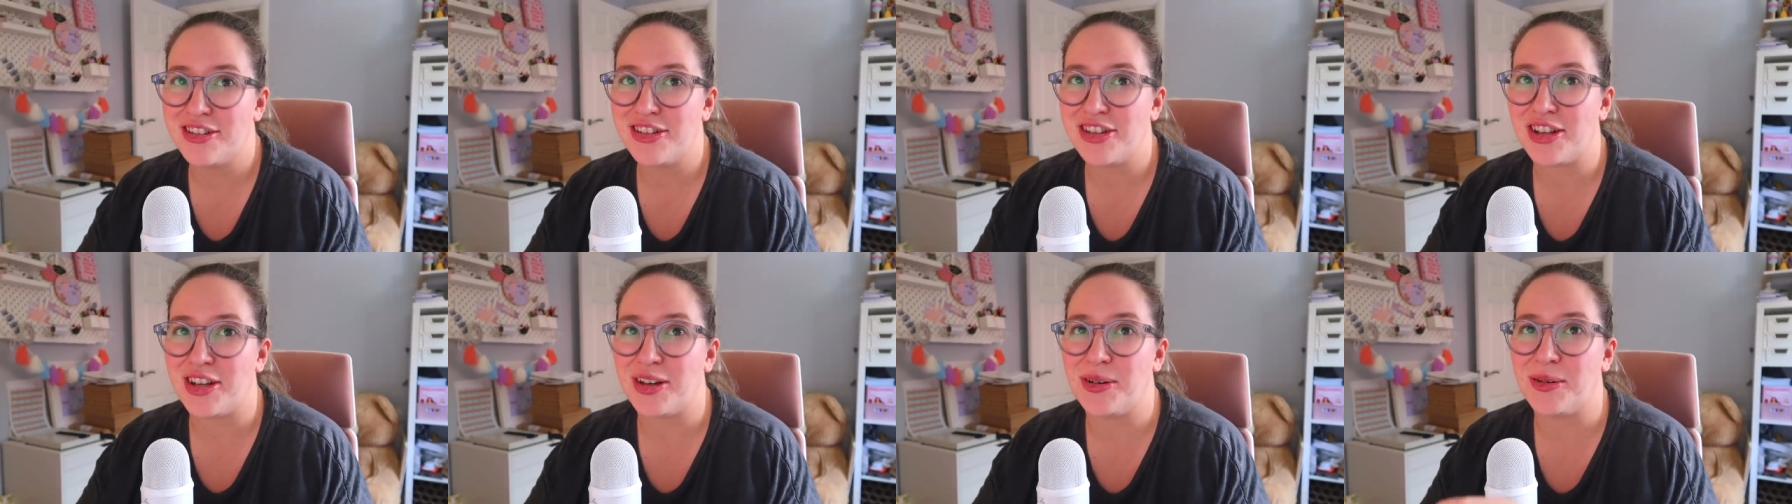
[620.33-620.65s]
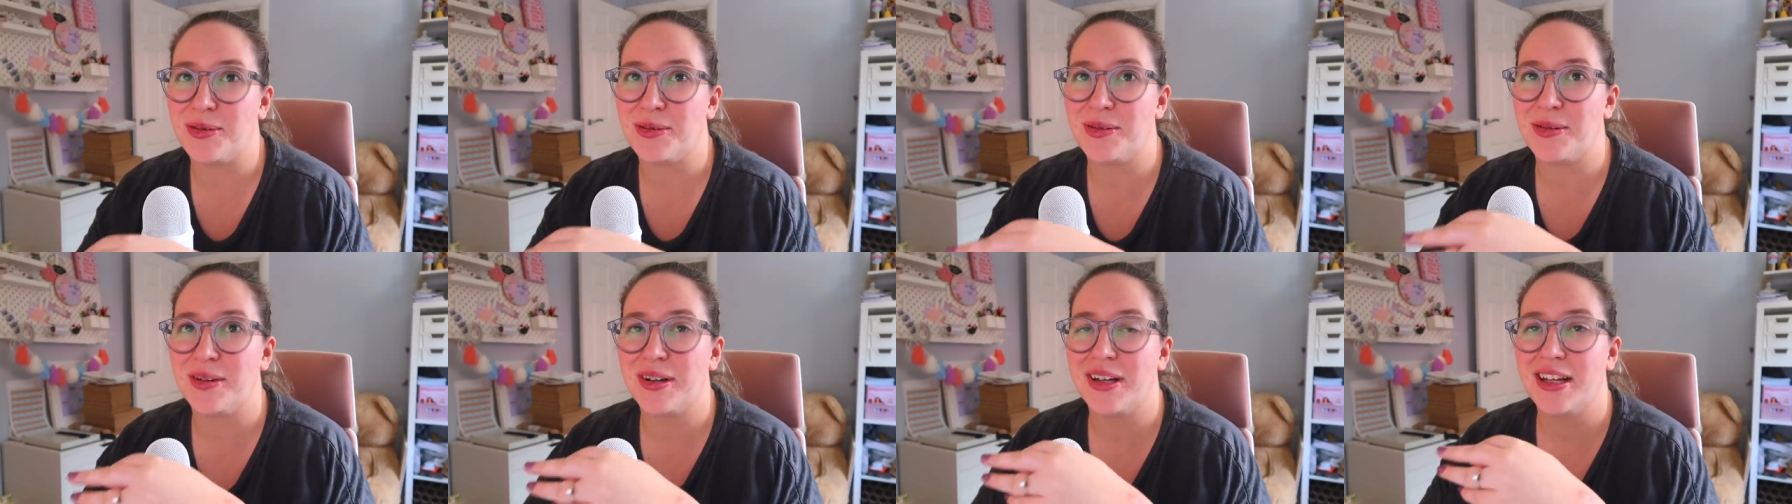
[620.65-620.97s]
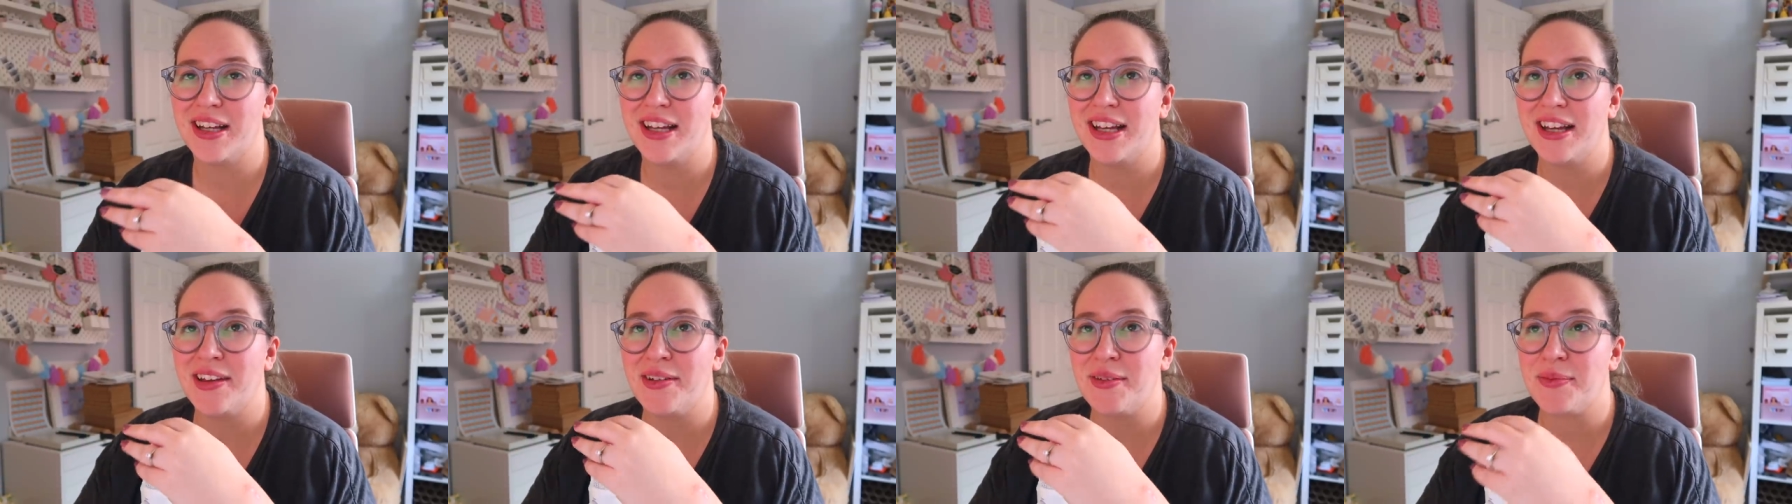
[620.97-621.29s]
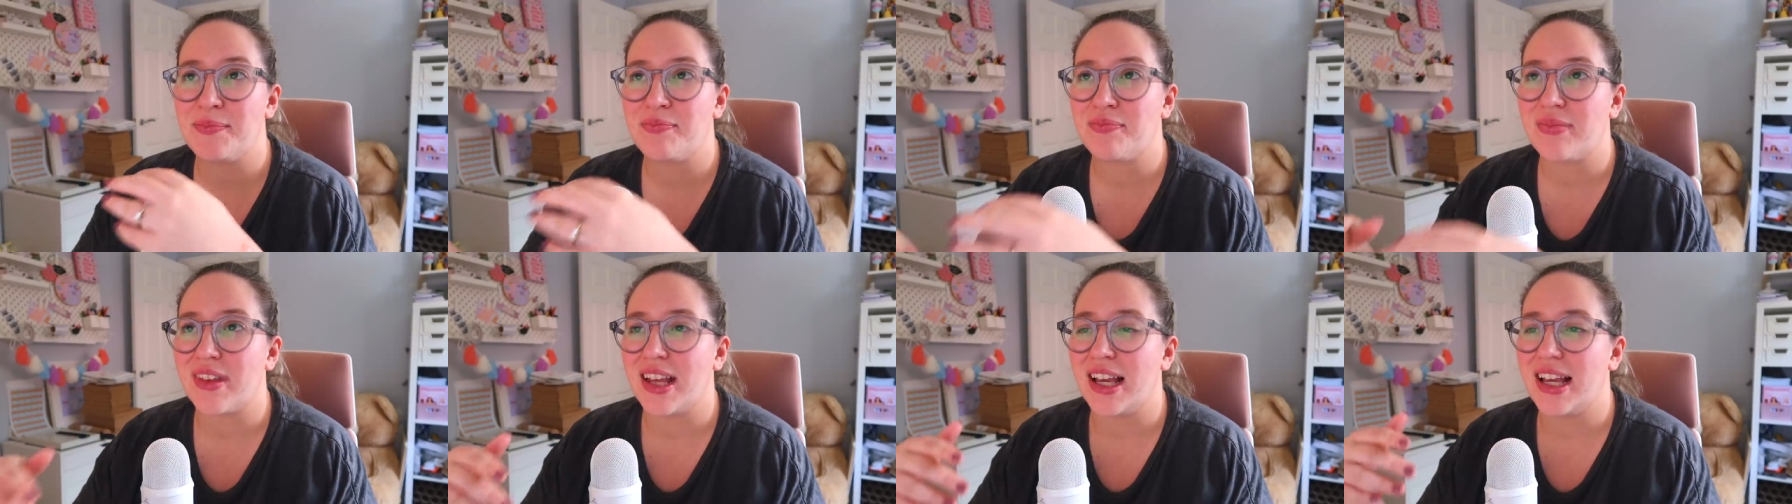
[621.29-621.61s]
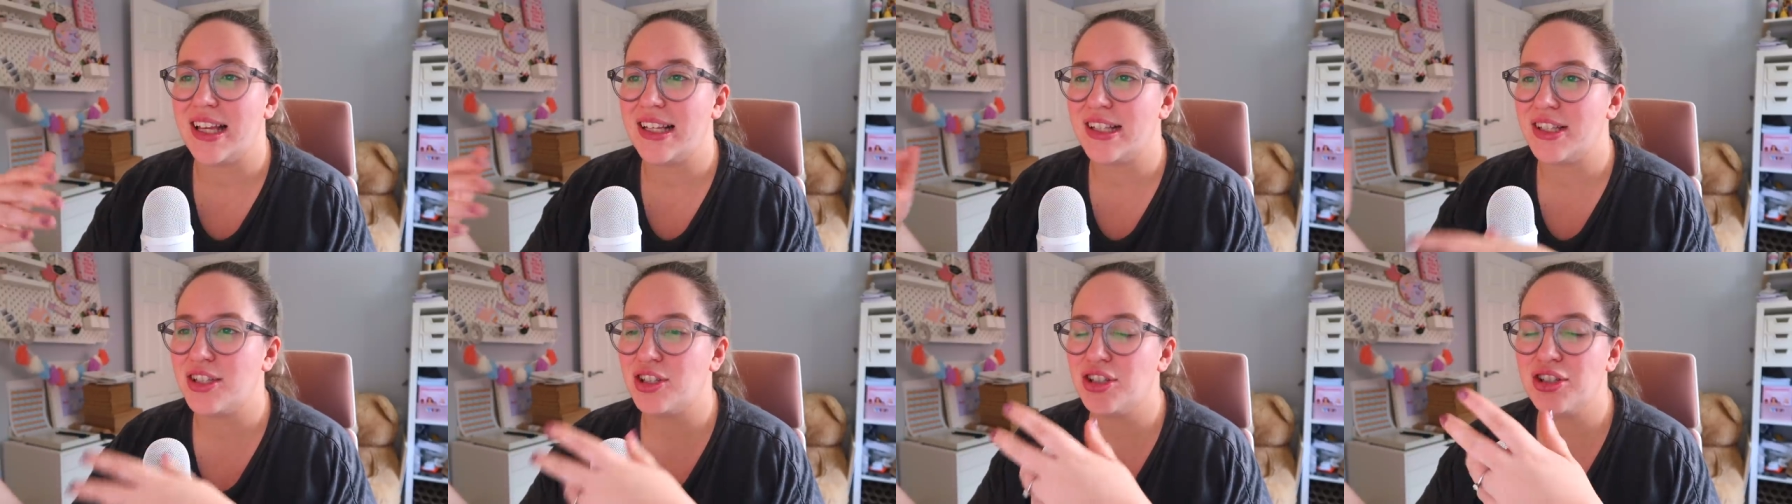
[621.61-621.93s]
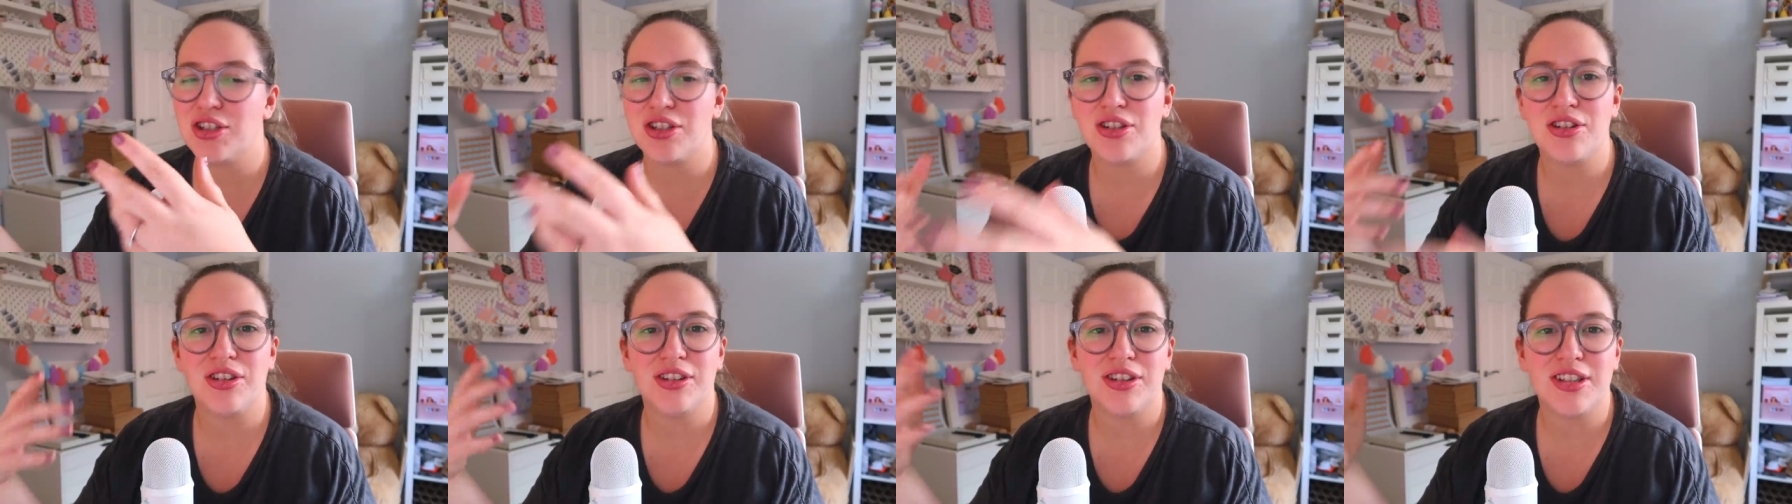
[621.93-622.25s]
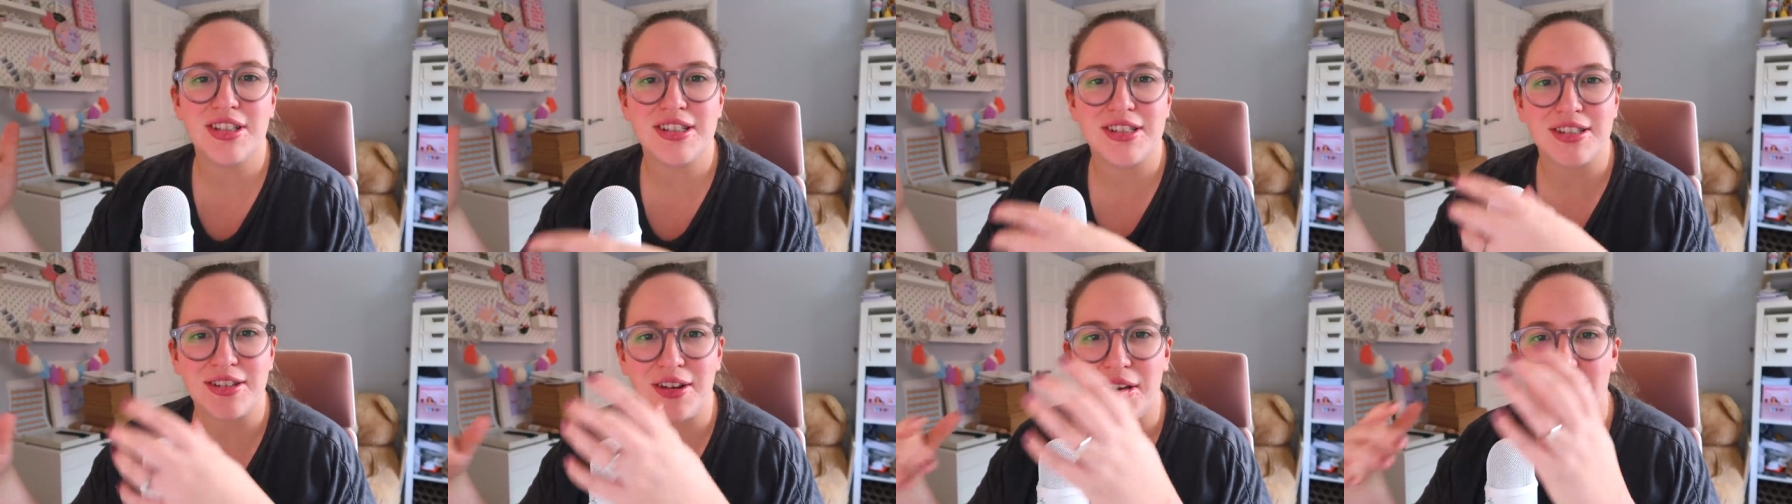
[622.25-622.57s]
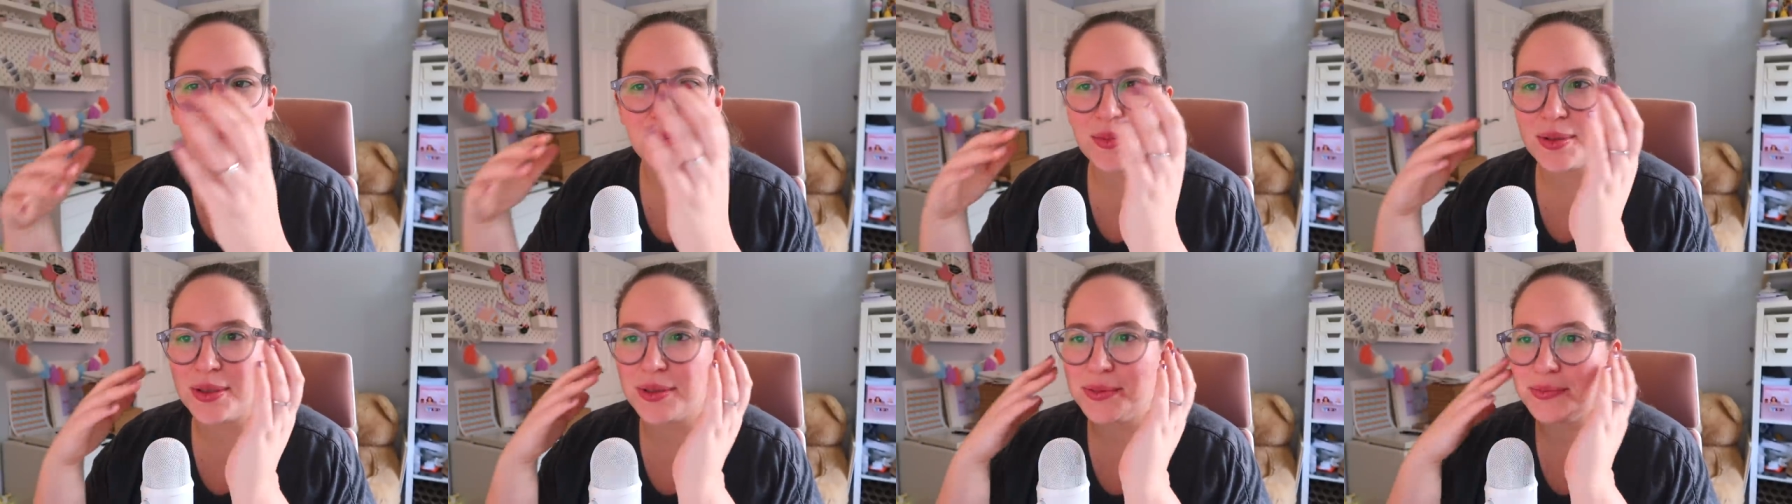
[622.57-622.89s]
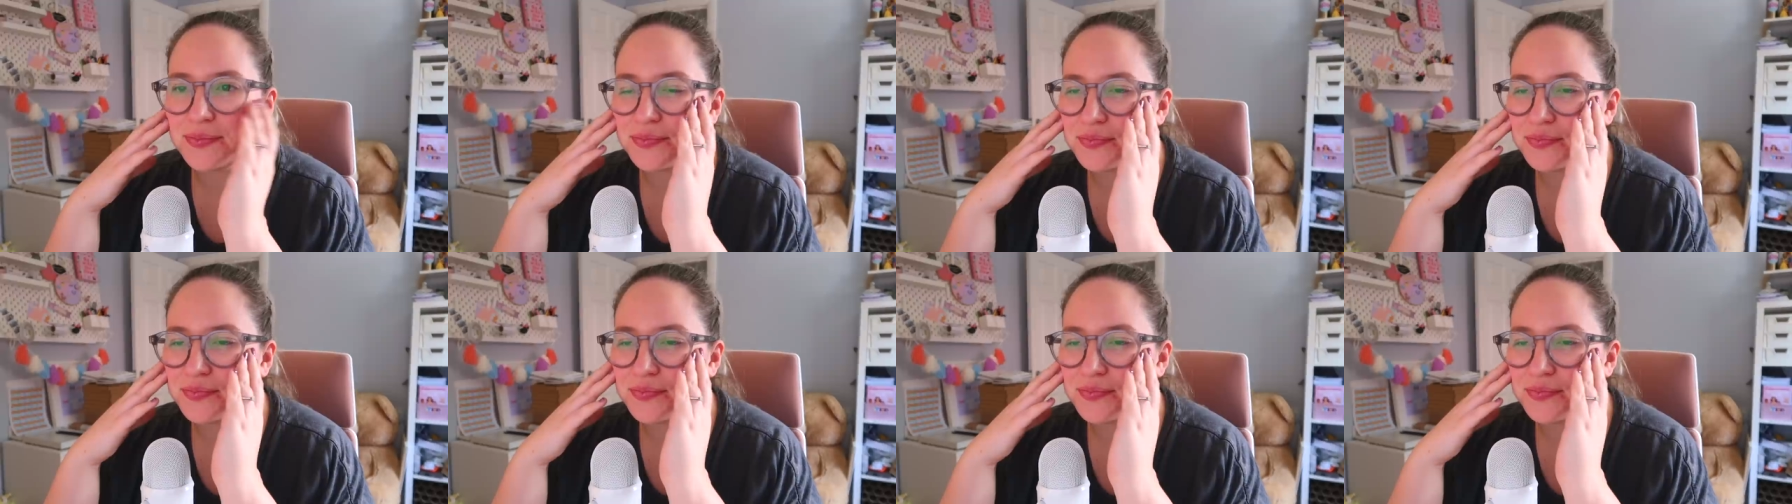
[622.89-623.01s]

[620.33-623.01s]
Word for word: so it's just non-stop.